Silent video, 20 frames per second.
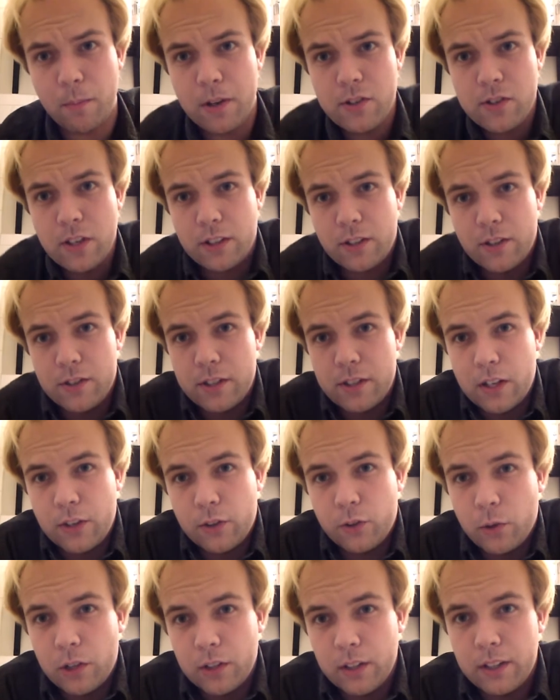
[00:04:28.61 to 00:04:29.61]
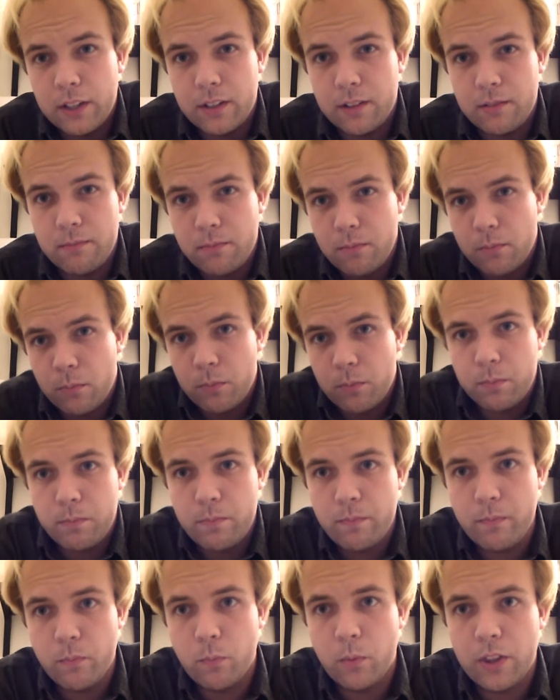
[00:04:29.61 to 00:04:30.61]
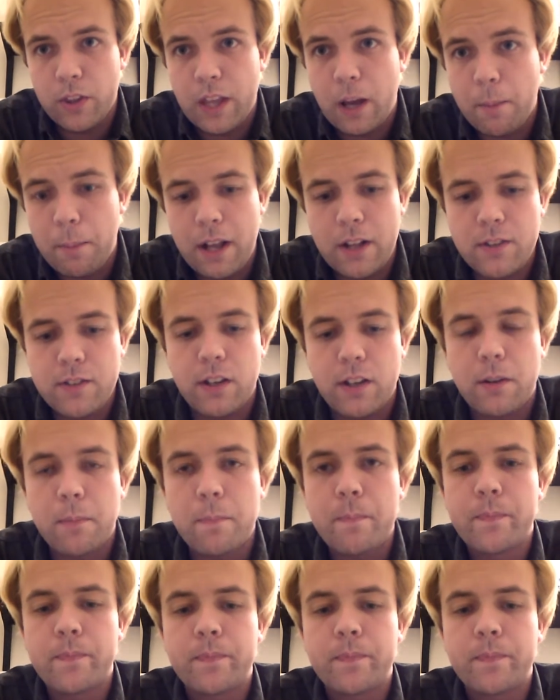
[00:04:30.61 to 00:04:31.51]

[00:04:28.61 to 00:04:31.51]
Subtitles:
I just like to sit on the toilet without pants on.